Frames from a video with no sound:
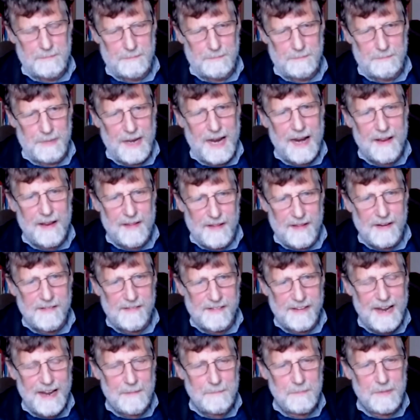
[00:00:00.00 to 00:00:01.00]
bad things
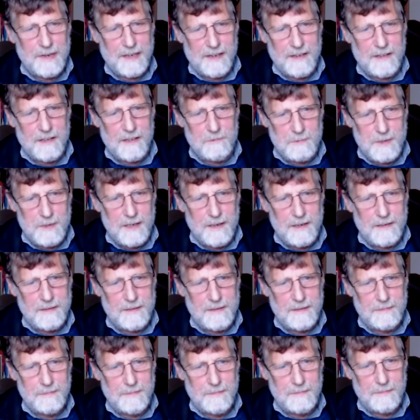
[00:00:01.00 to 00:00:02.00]
happening in the world,
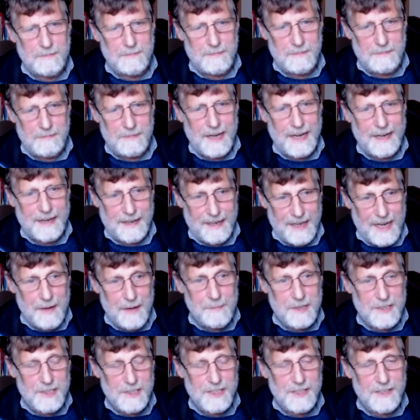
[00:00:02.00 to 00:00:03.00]
like
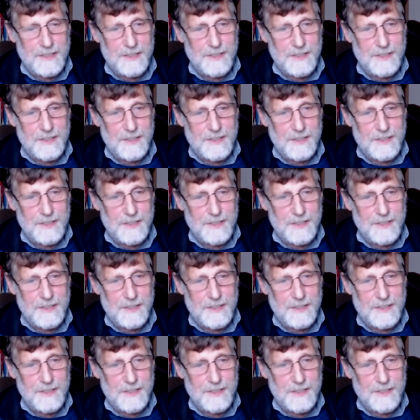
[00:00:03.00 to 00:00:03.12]
climate change.